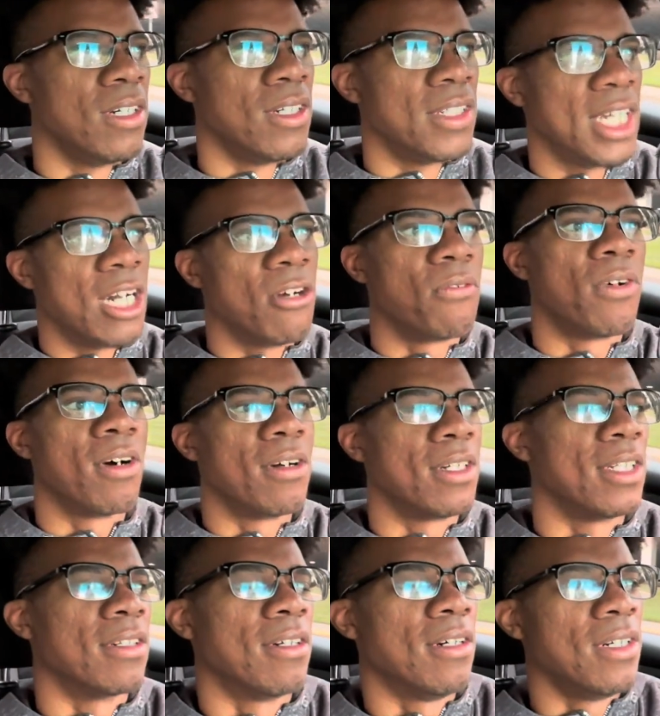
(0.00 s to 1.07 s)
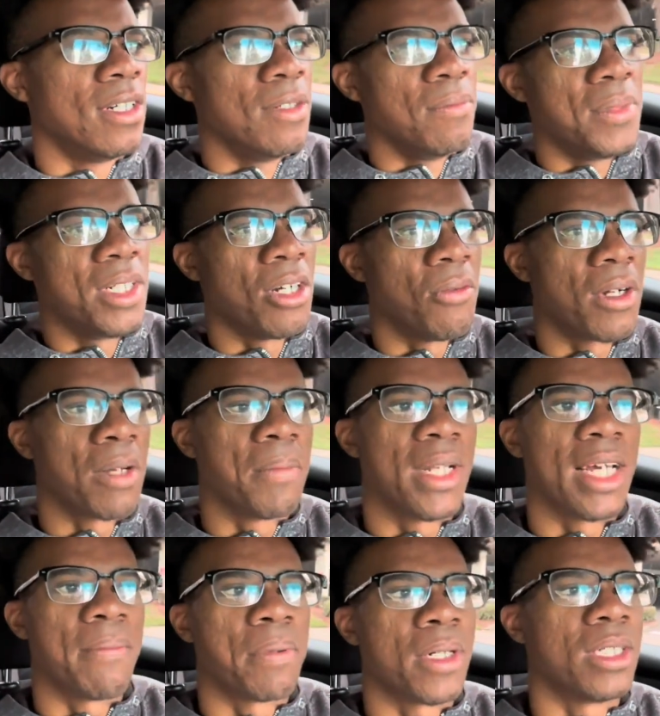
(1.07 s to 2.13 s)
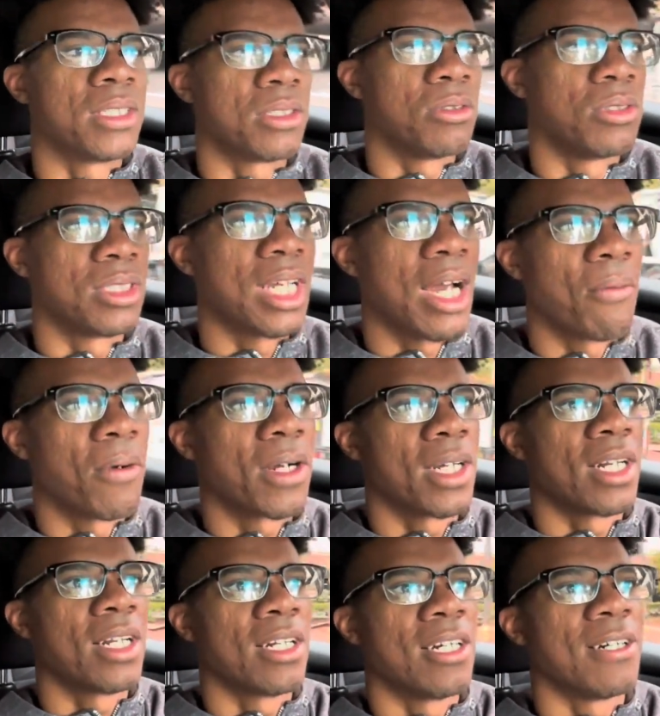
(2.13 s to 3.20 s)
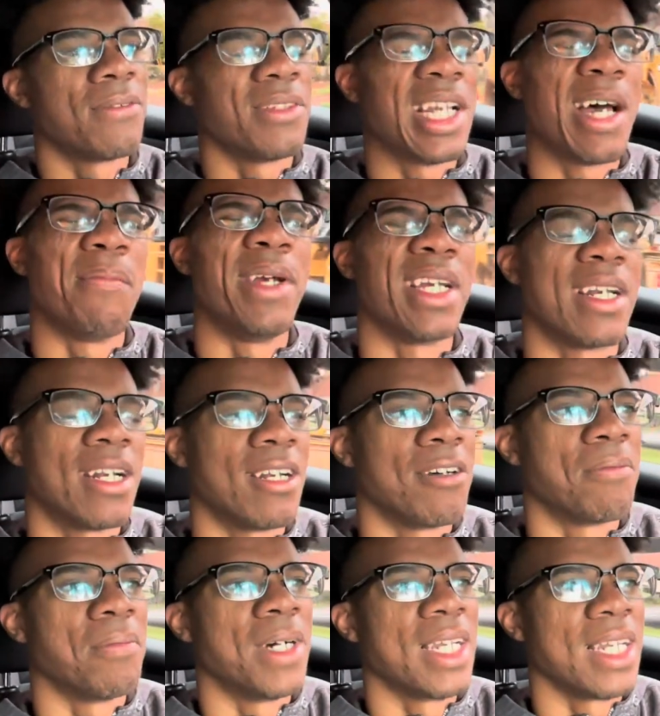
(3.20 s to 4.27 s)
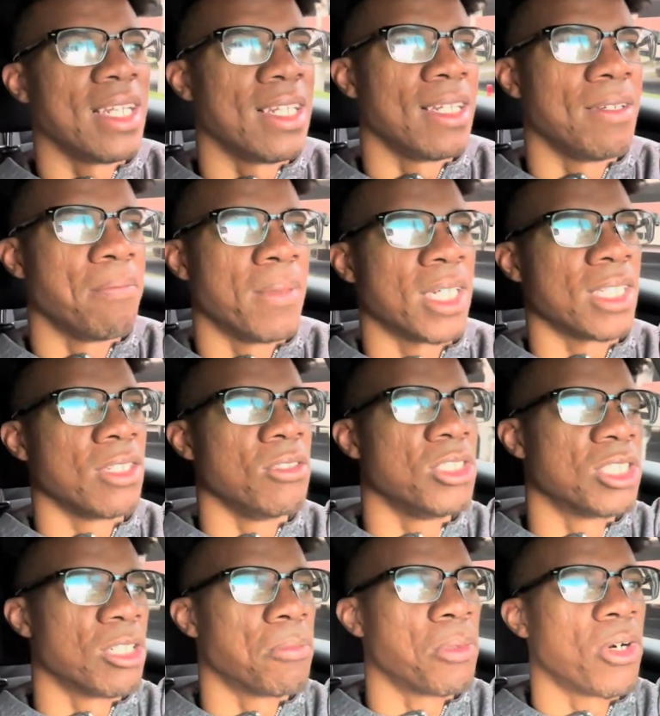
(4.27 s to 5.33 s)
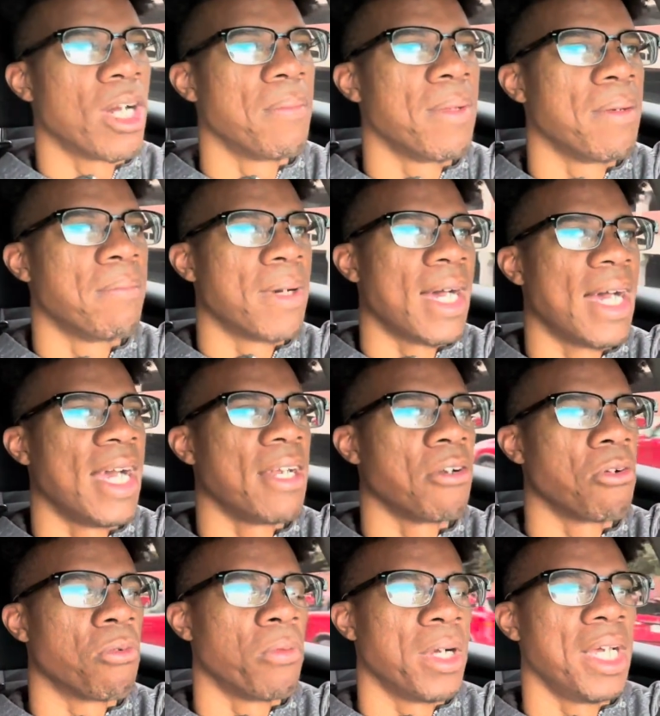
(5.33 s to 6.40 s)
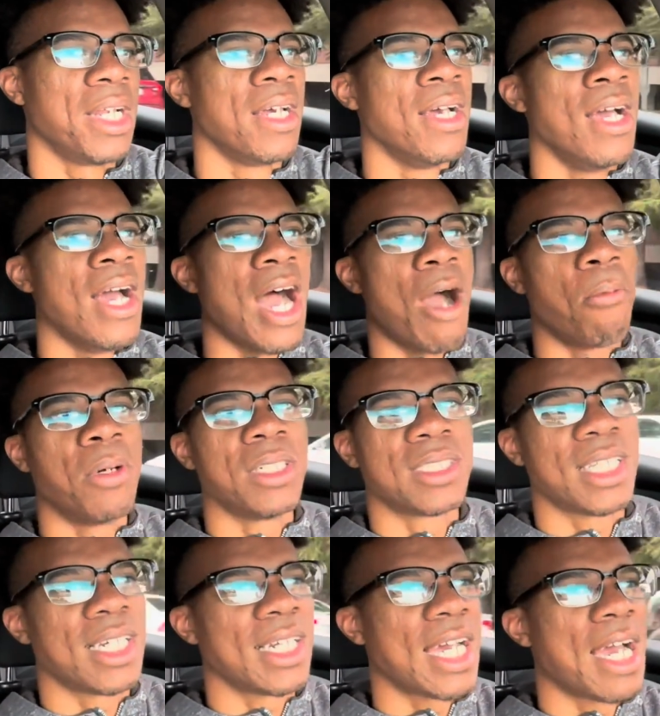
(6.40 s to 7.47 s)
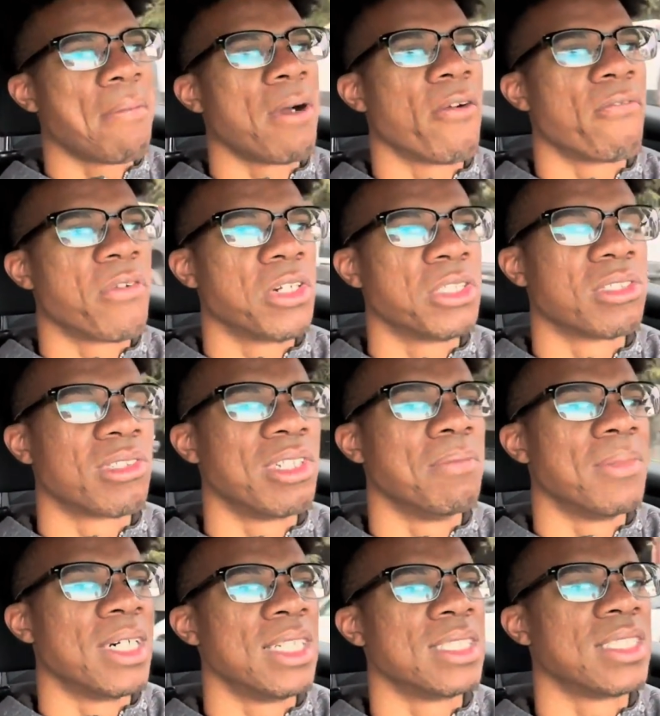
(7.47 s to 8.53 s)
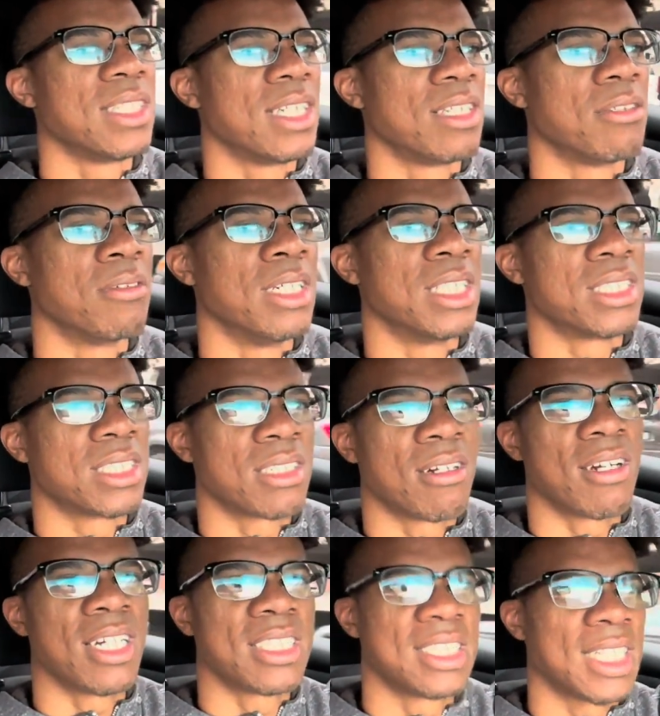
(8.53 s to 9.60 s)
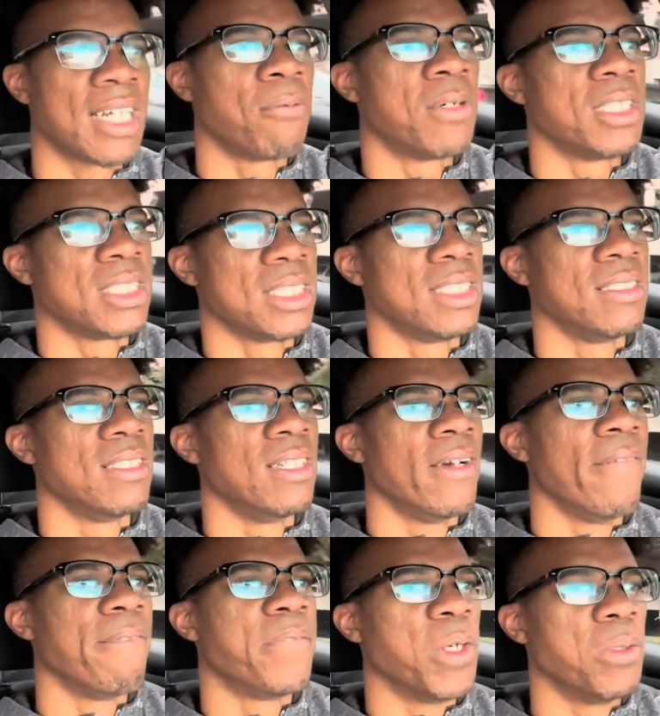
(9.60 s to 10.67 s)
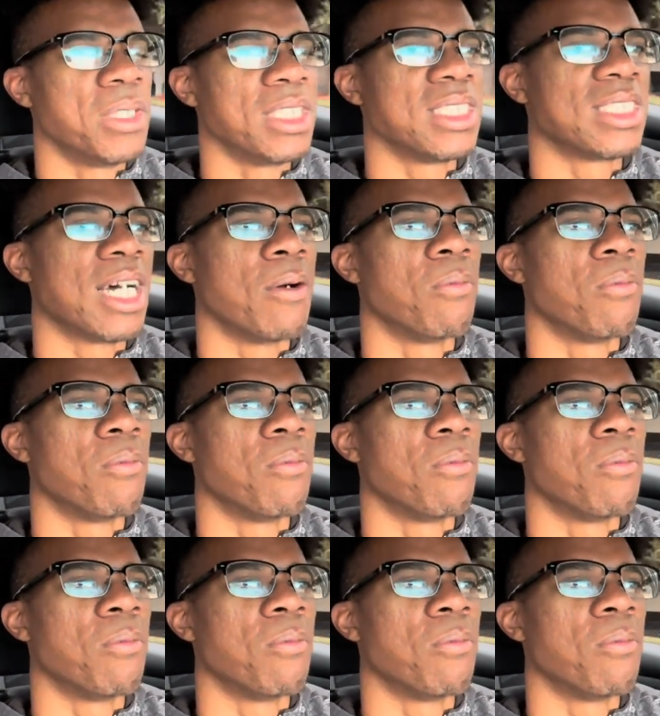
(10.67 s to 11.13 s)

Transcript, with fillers: downfall, you know? You don't want to be that person who's not working enough, not making enough money, about to lose your apartment, behind on rent. I was that guy my first 3 months doing Instacart because I wasn't focused. I